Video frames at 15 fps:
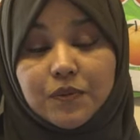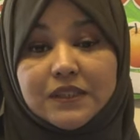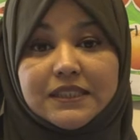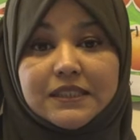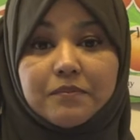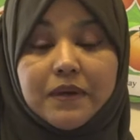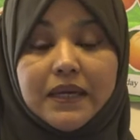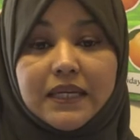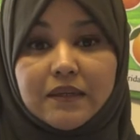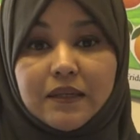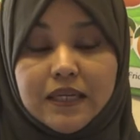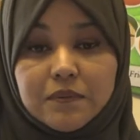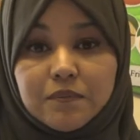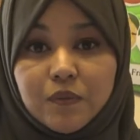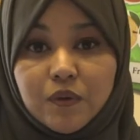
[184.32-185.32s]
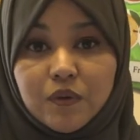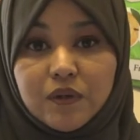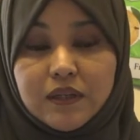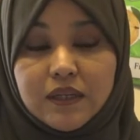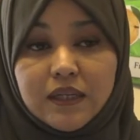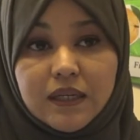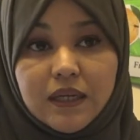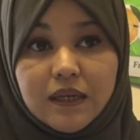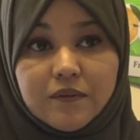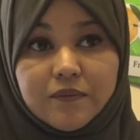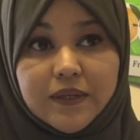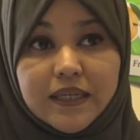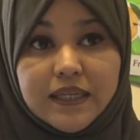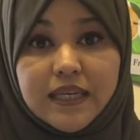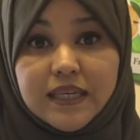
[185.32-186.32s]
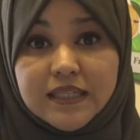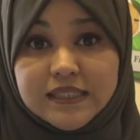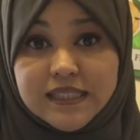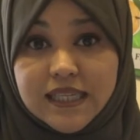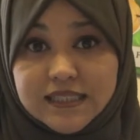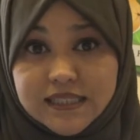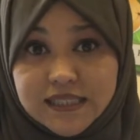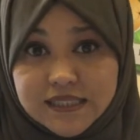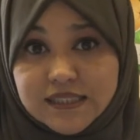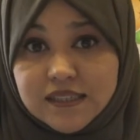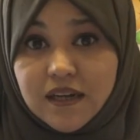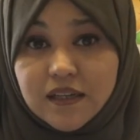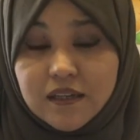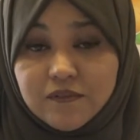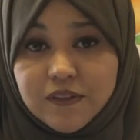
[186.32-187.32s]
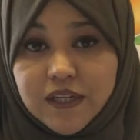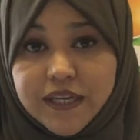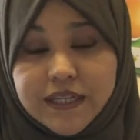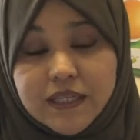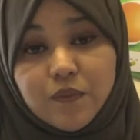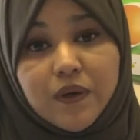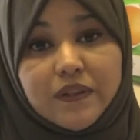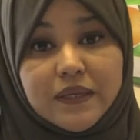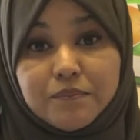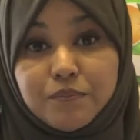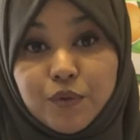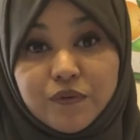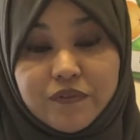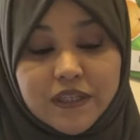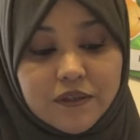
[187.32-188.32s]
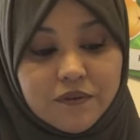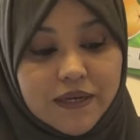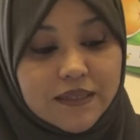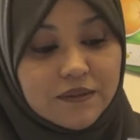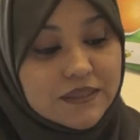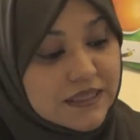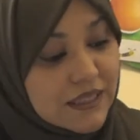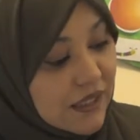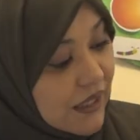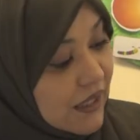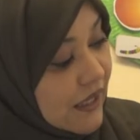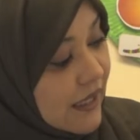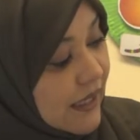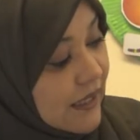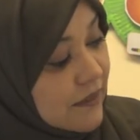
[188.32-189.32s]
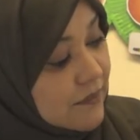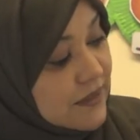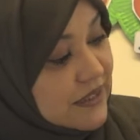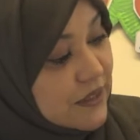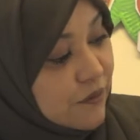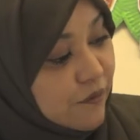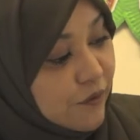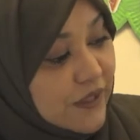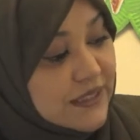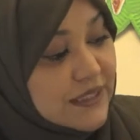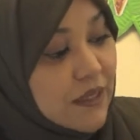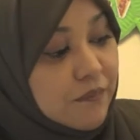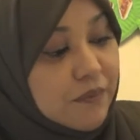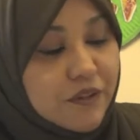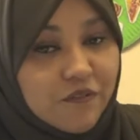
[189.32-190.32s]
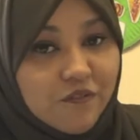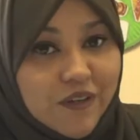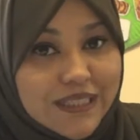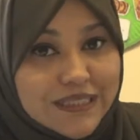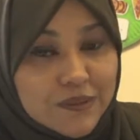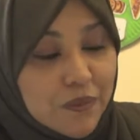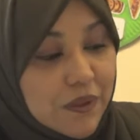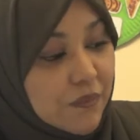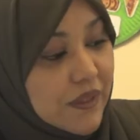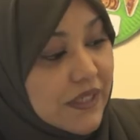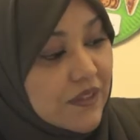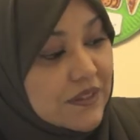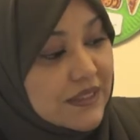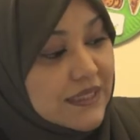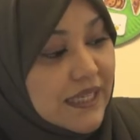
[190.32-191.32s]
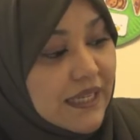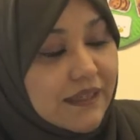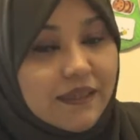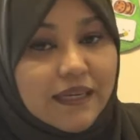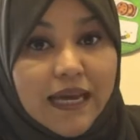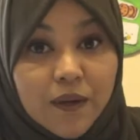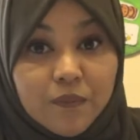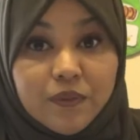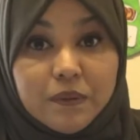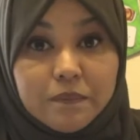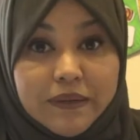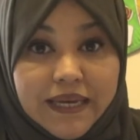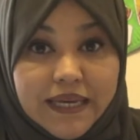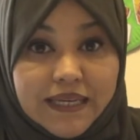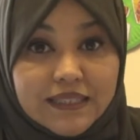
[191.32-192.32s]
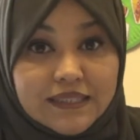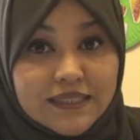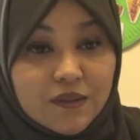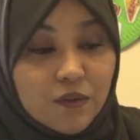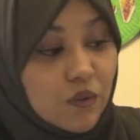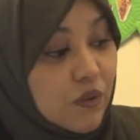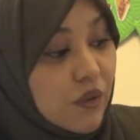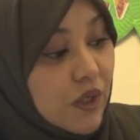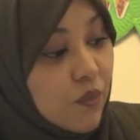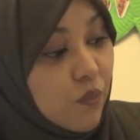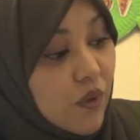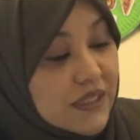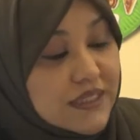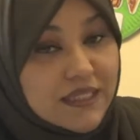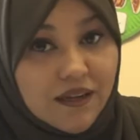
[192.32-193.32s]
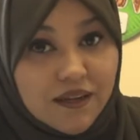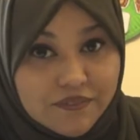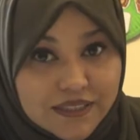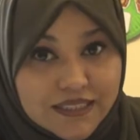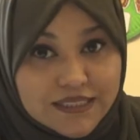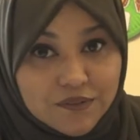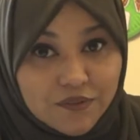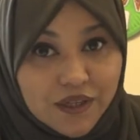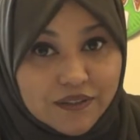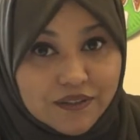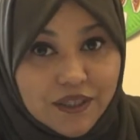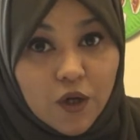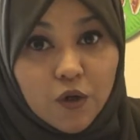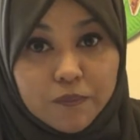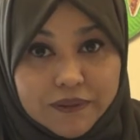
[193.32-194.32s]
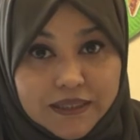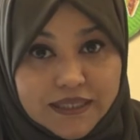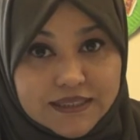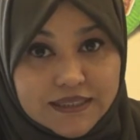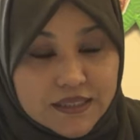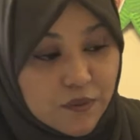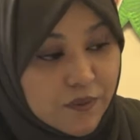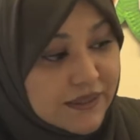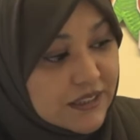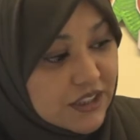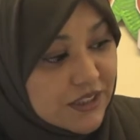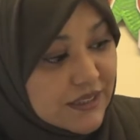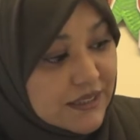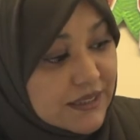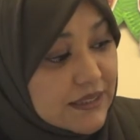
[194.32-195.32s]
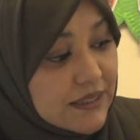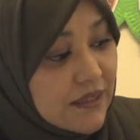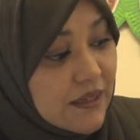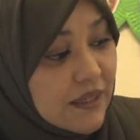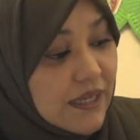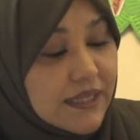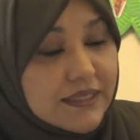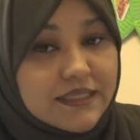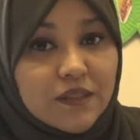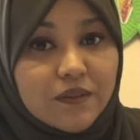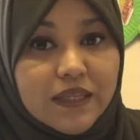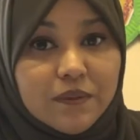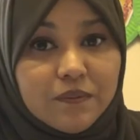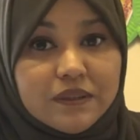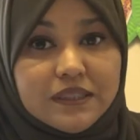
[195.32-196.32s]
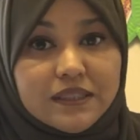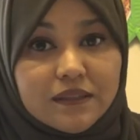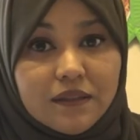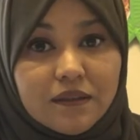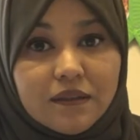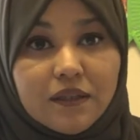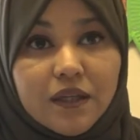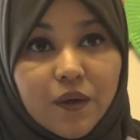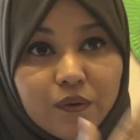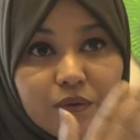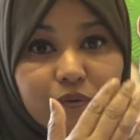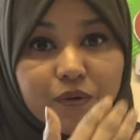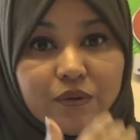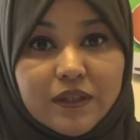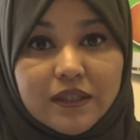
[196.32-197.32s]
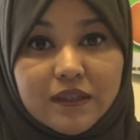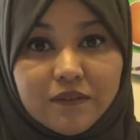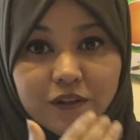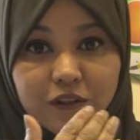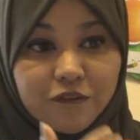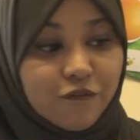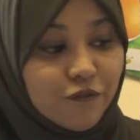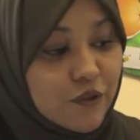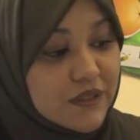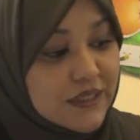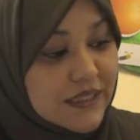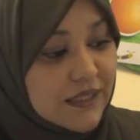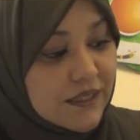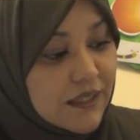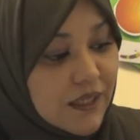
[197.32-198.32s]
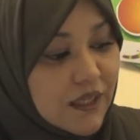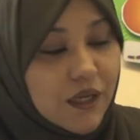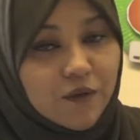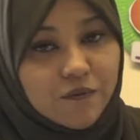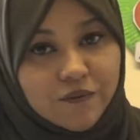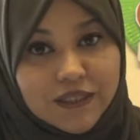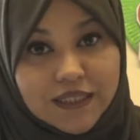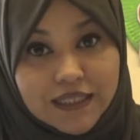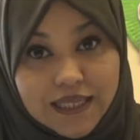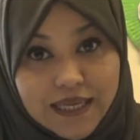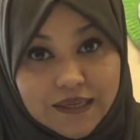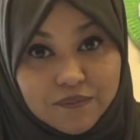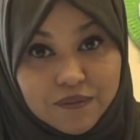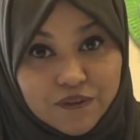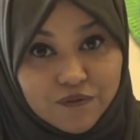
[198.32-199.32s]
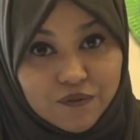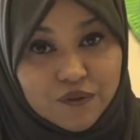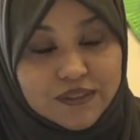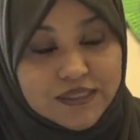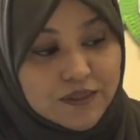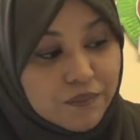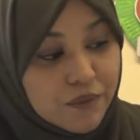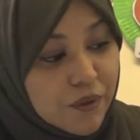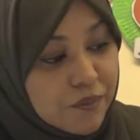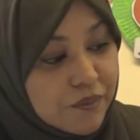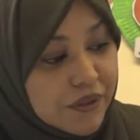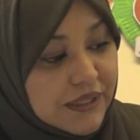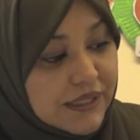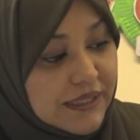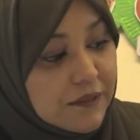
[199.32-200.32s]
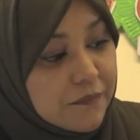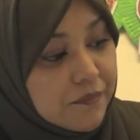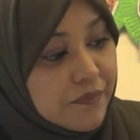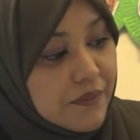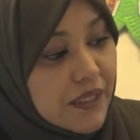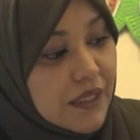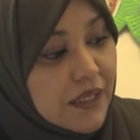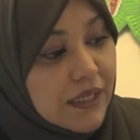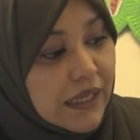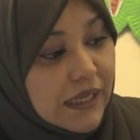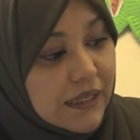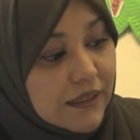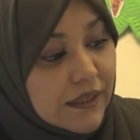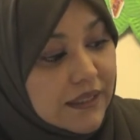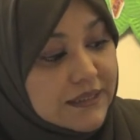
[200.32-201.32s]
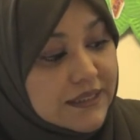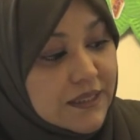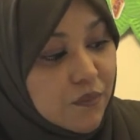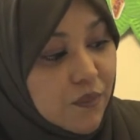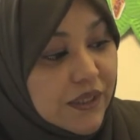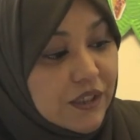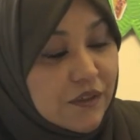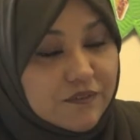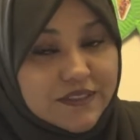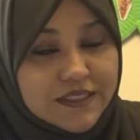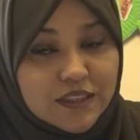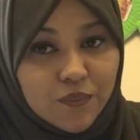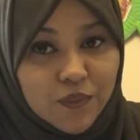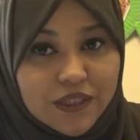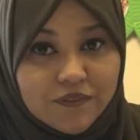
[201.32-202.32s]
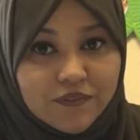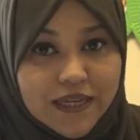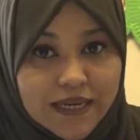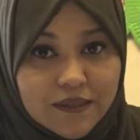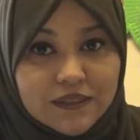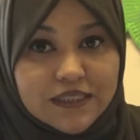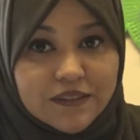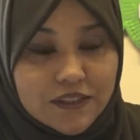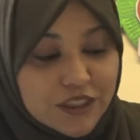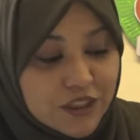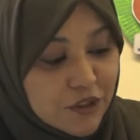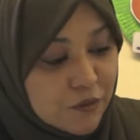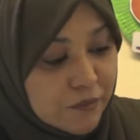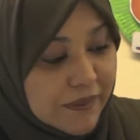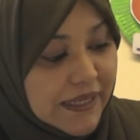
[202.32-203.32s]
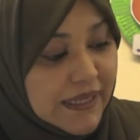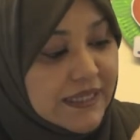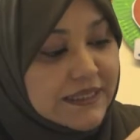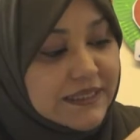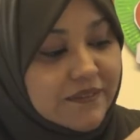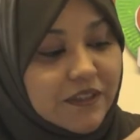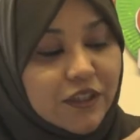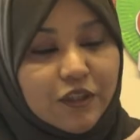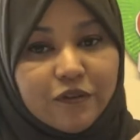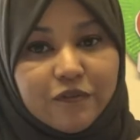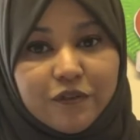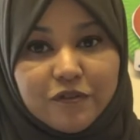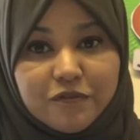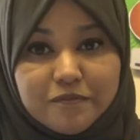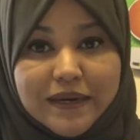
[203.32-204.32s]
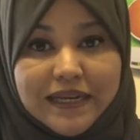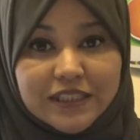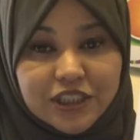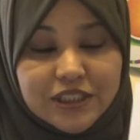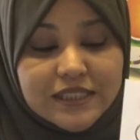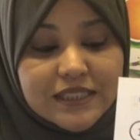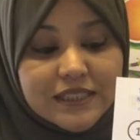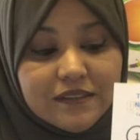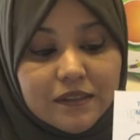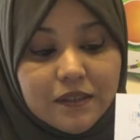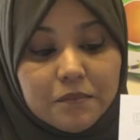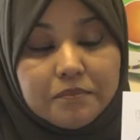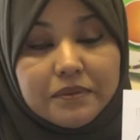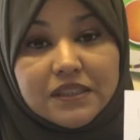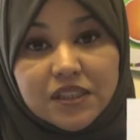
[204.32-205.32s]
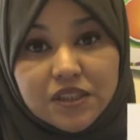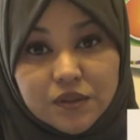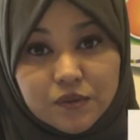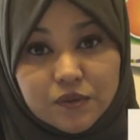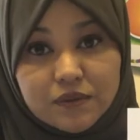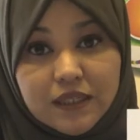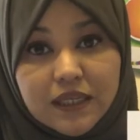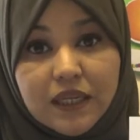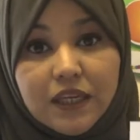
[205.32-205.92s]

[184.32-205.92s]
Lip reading: one, to make it more of a kinesthetic style of learning where they're moving around. So for example, the first one where you'd say count the pears, or what are these rather, open-ended questions. And so they would go through the fruits and hopefully name the fruits appropriately. And so when you've counted the 2 pears and then you've matched it to the number 2,